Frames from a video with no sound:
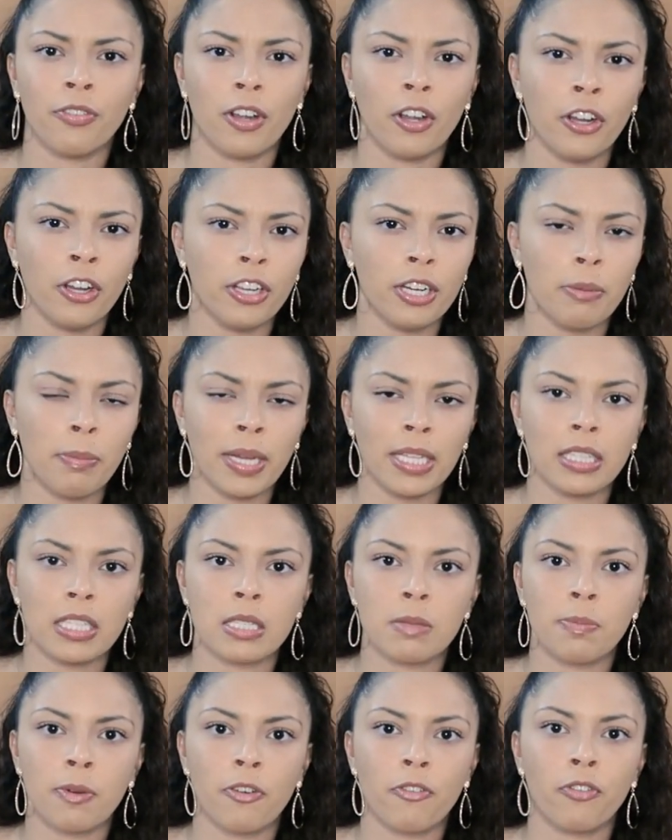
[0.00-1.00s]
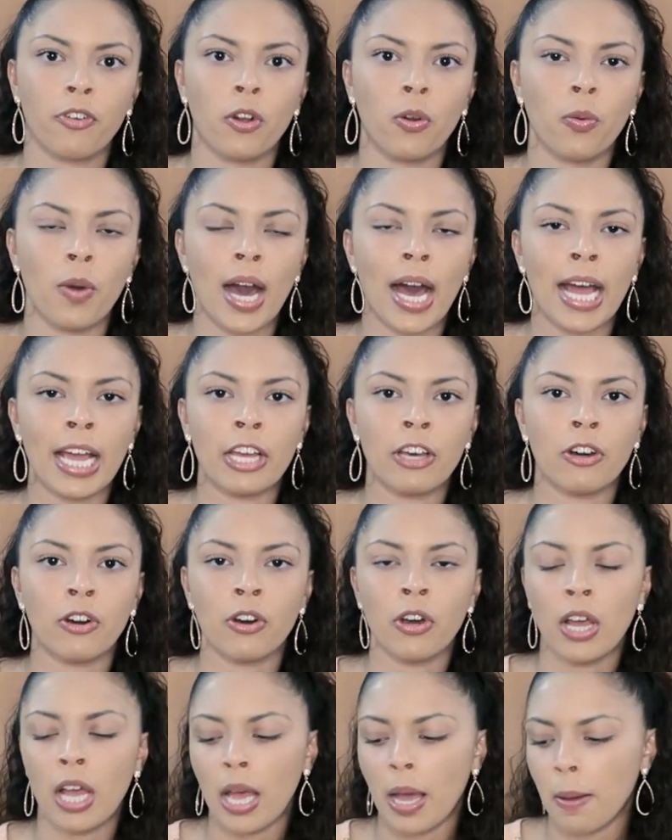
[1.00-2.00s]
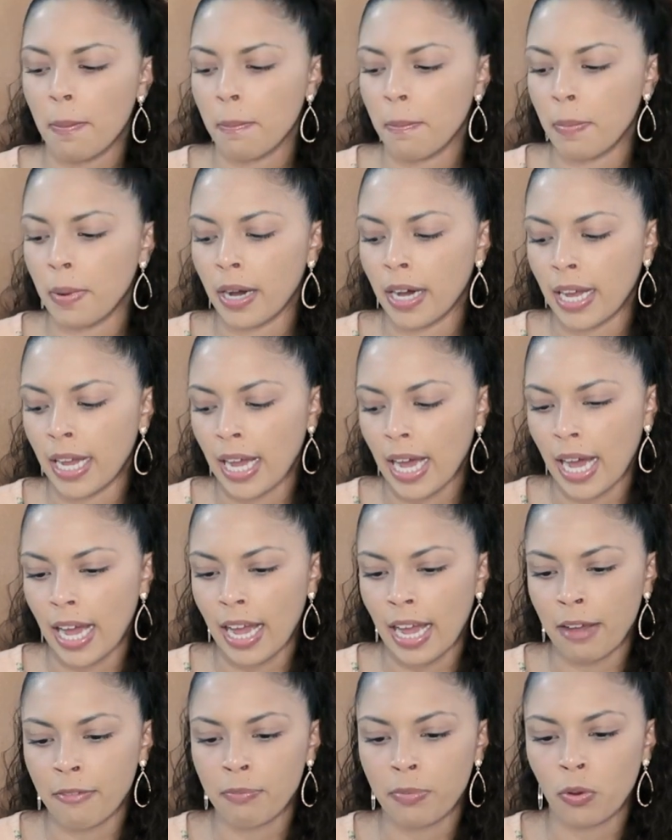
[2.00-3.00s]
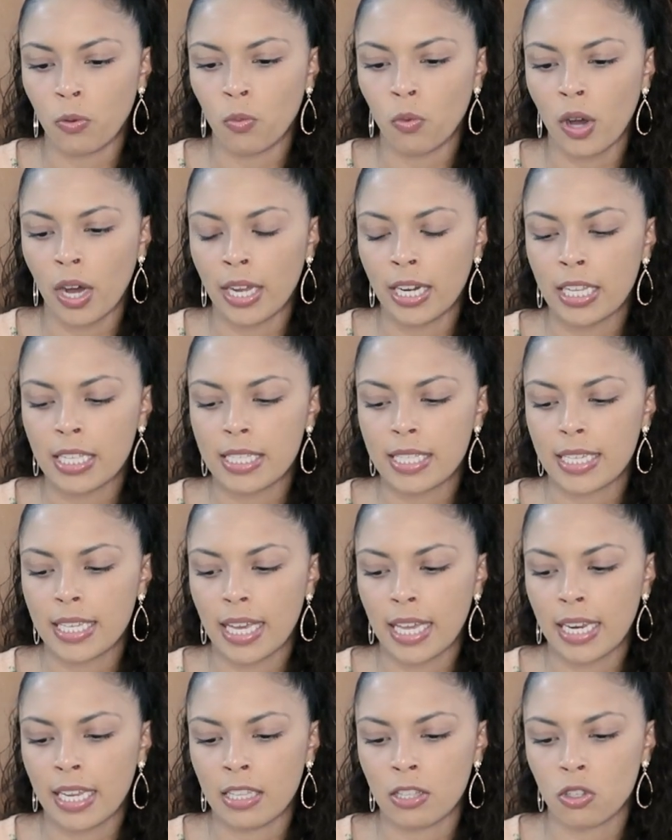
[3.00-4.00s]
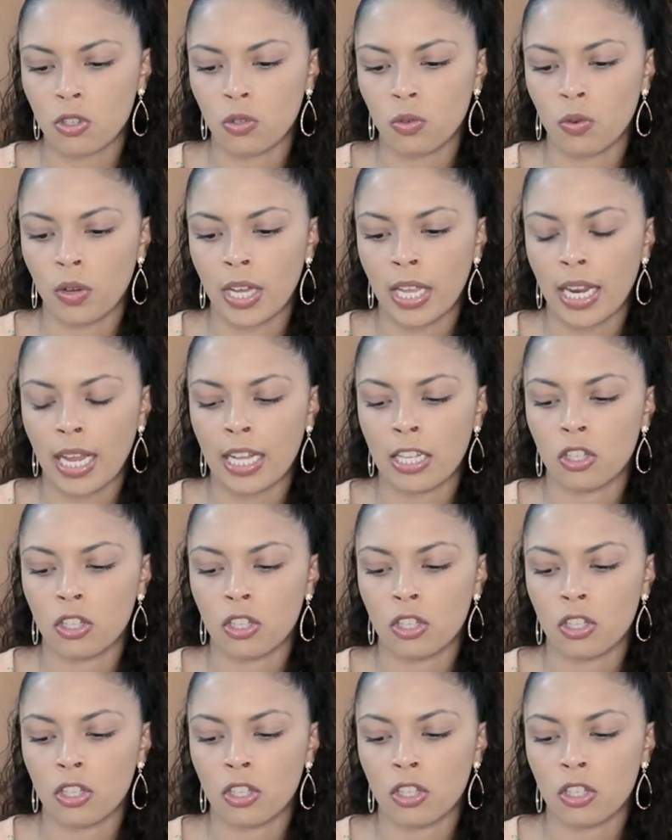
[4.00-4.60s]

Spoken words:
heard about this book for a while, but I have been wanting to get into it.